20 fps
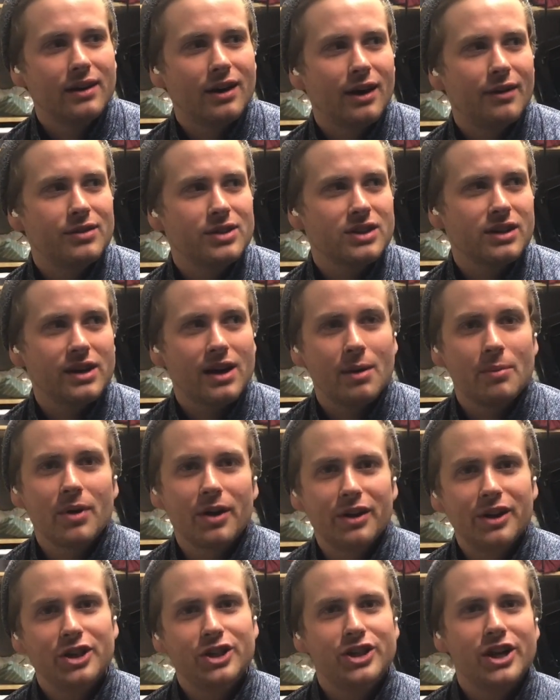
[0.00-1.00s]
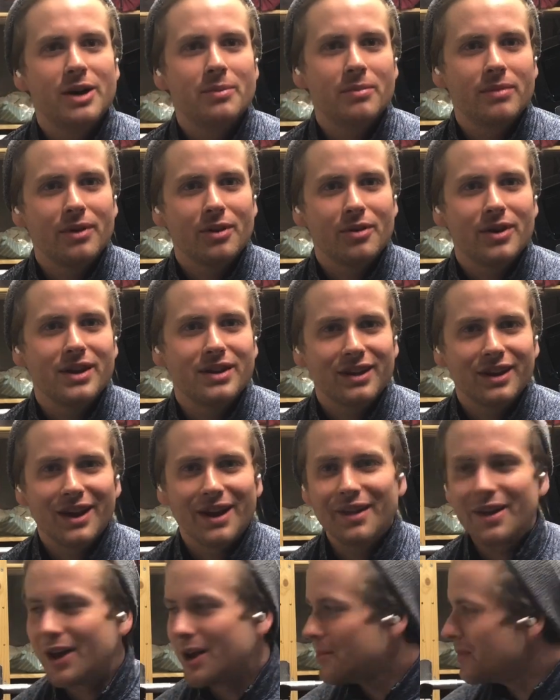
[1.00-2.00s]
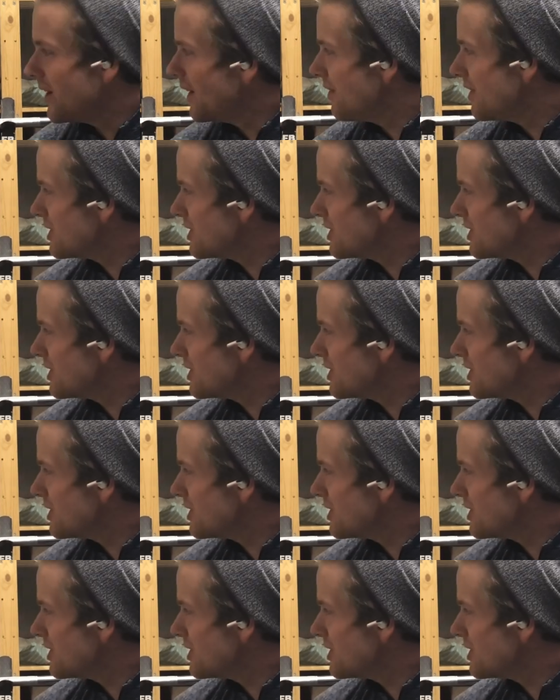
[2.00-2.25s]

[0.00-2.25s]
Obviously I'm not in the gym or anything like that at the minute.